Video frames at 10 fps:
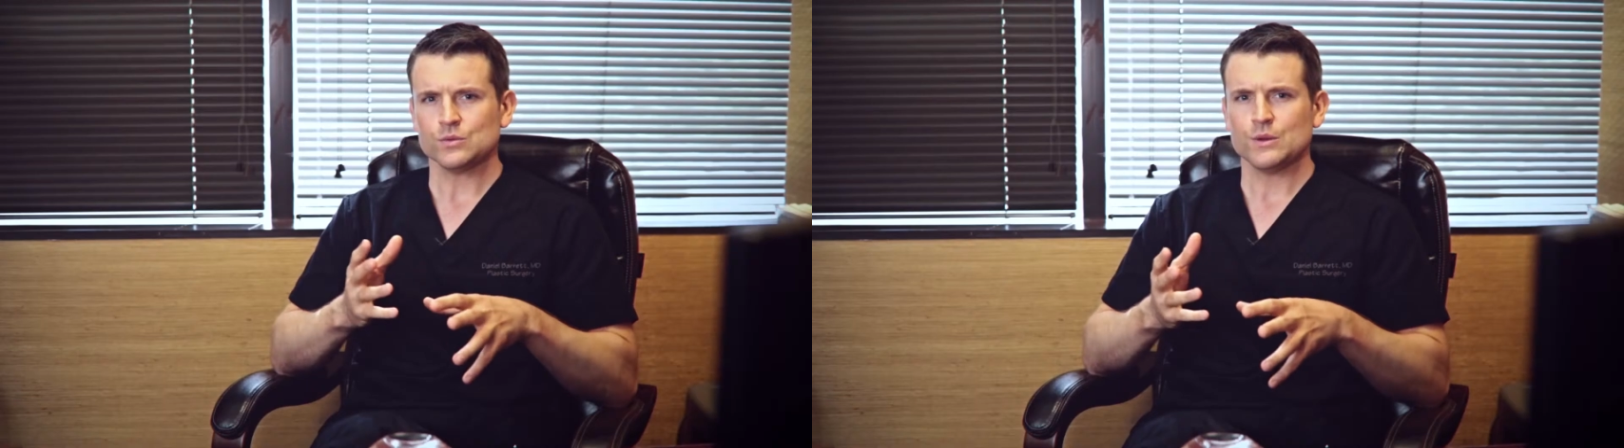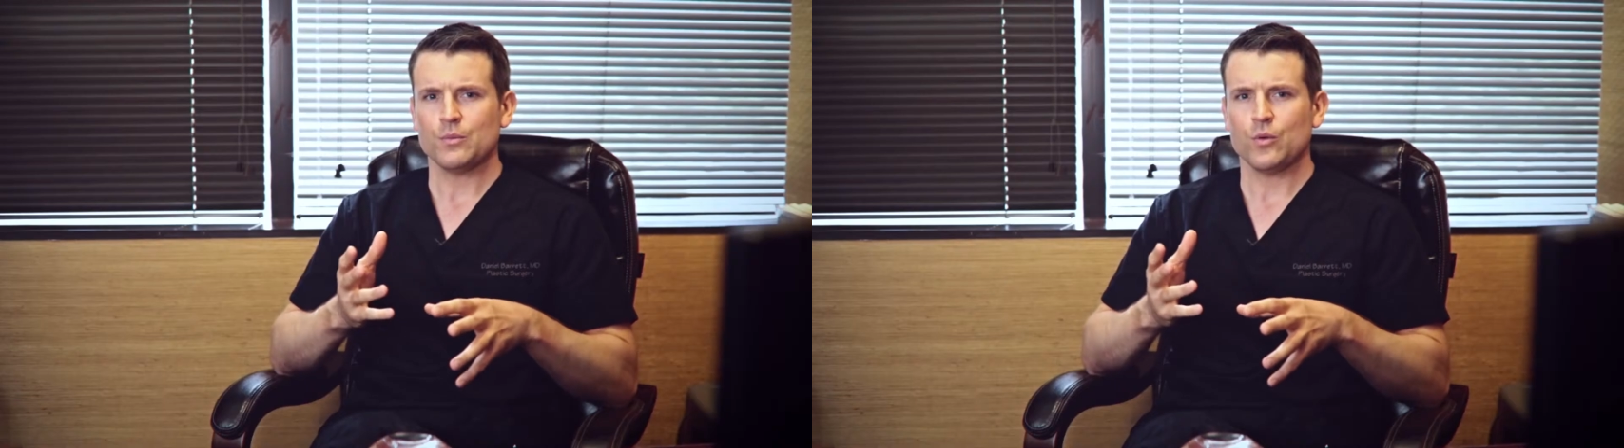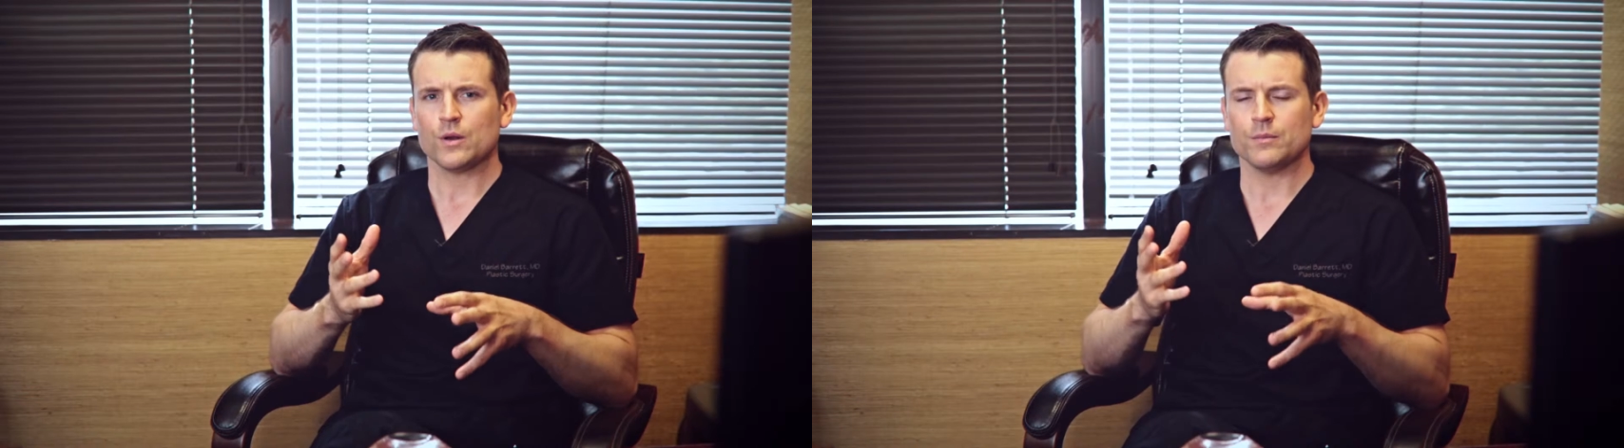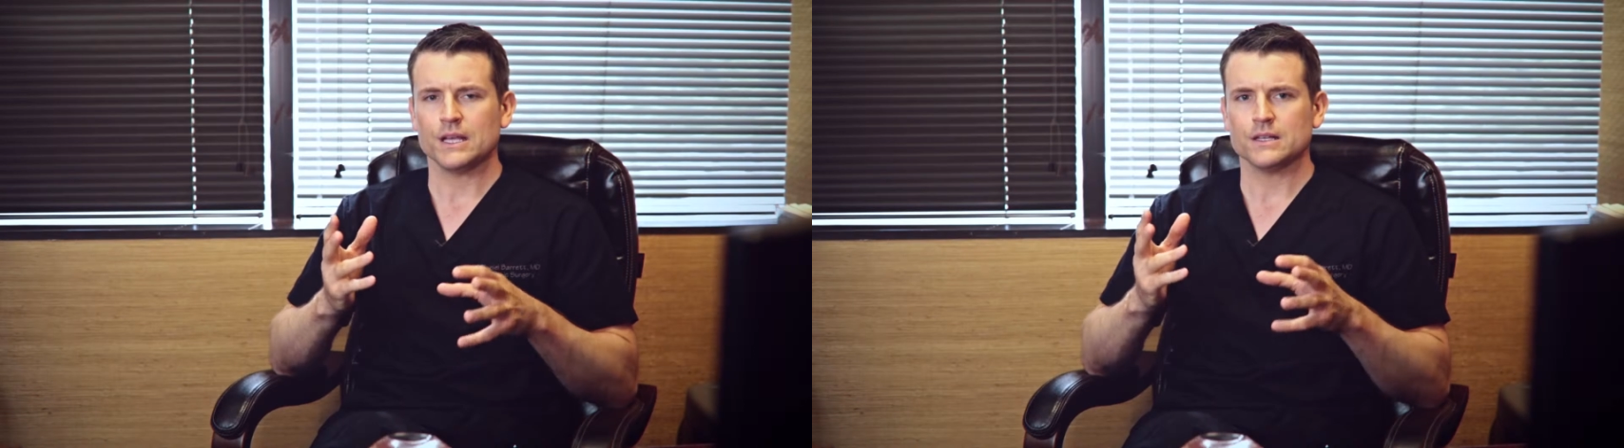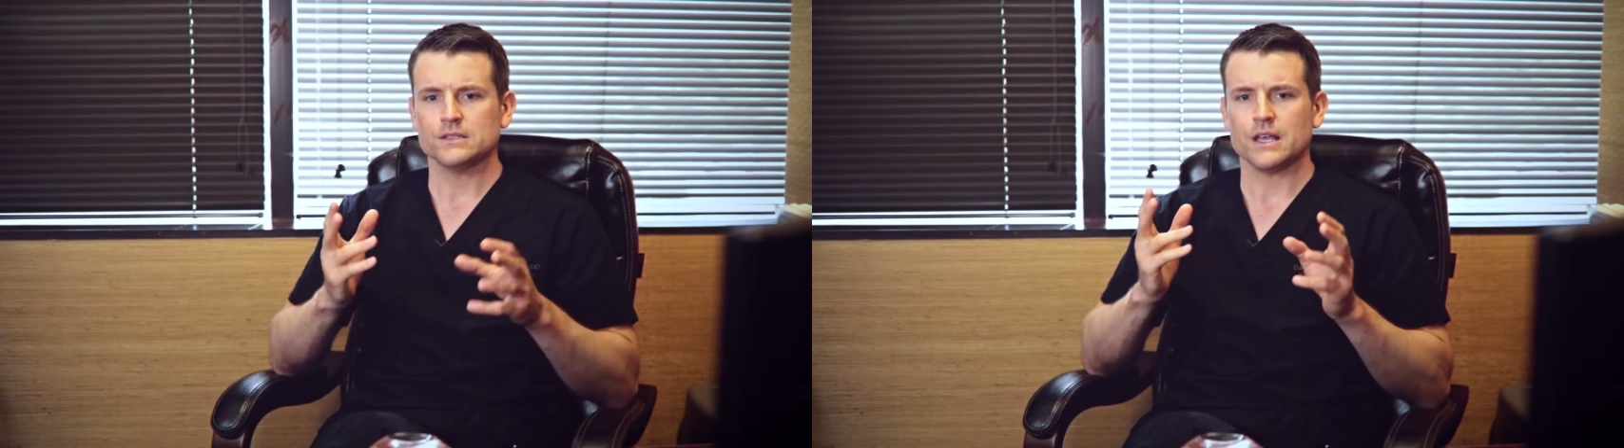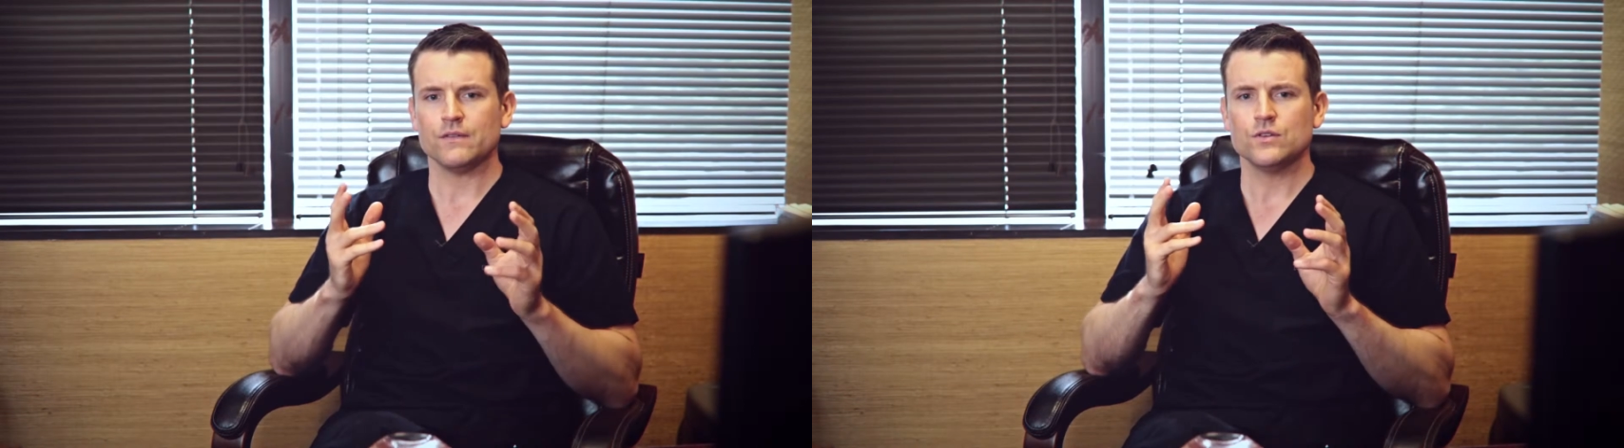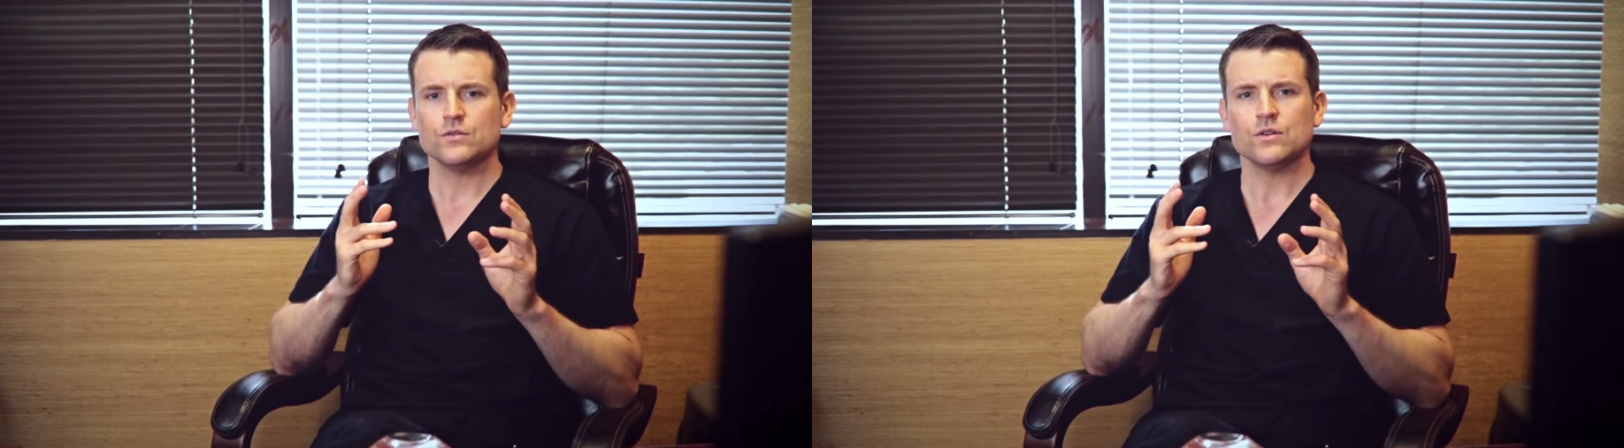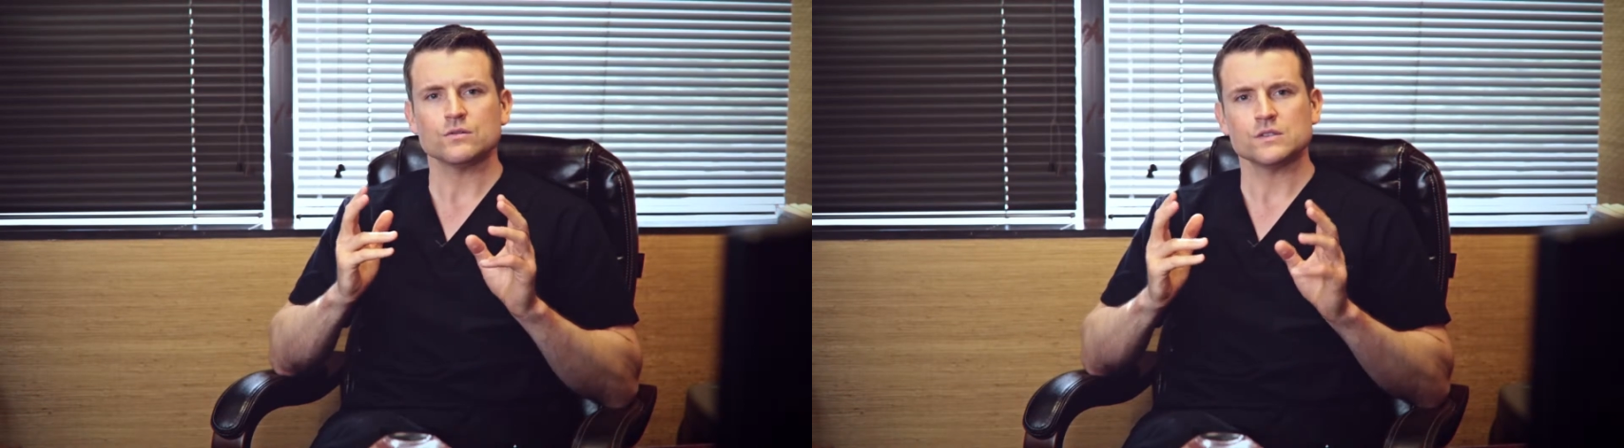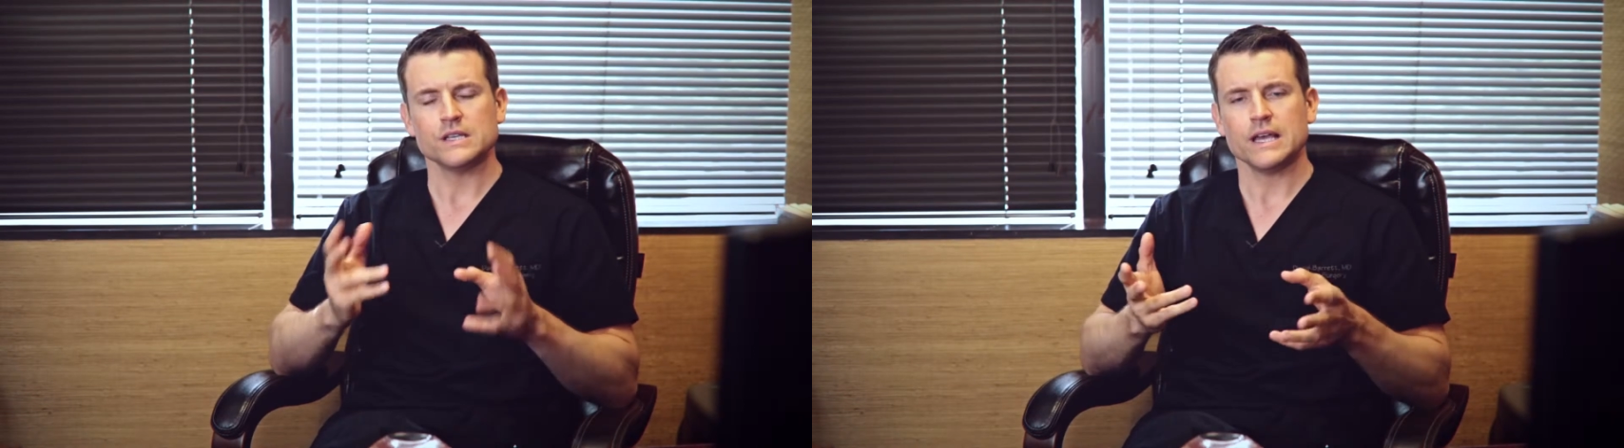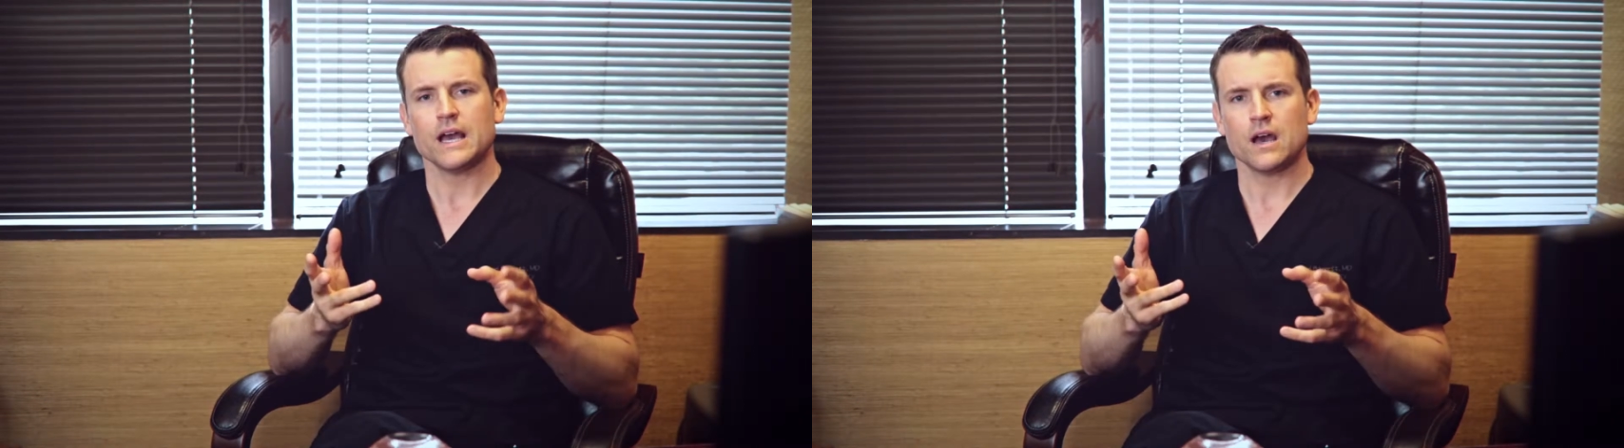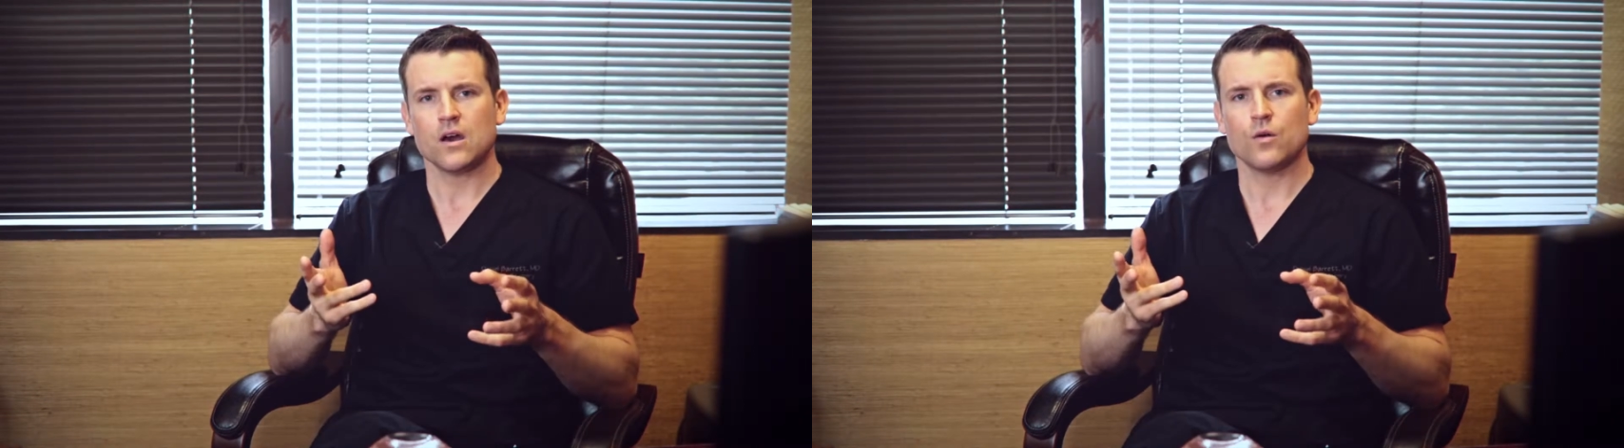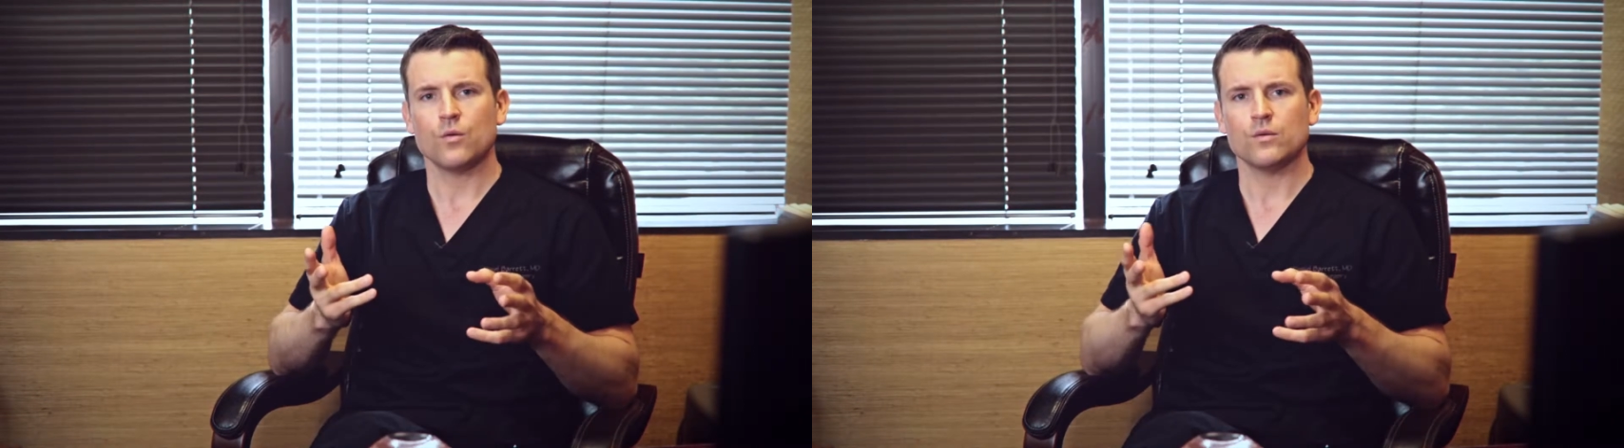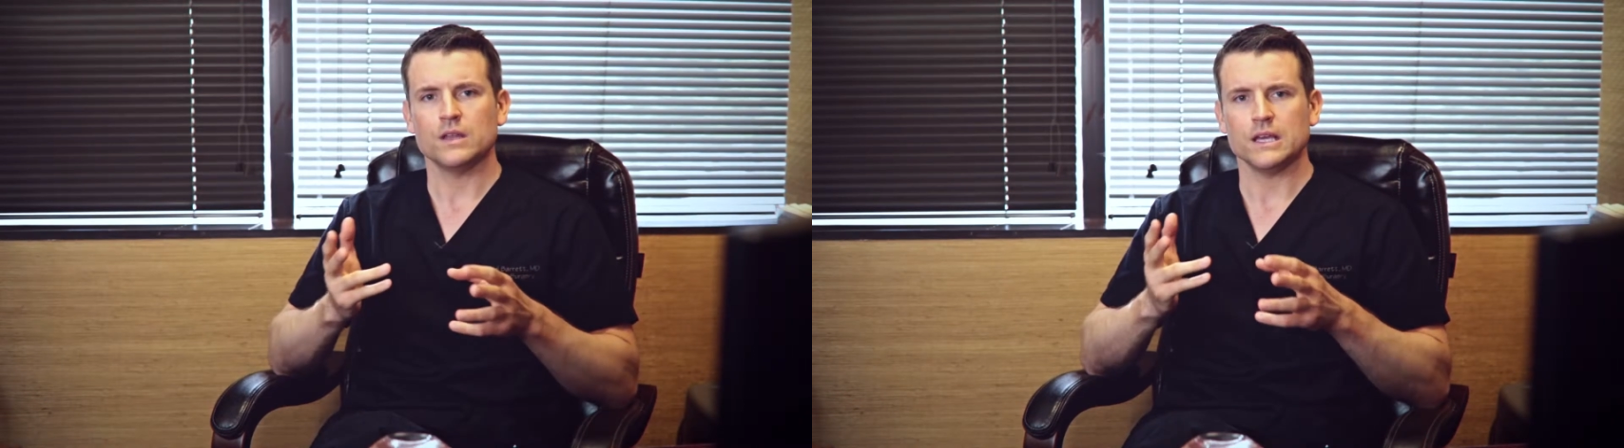really important because if you don't see how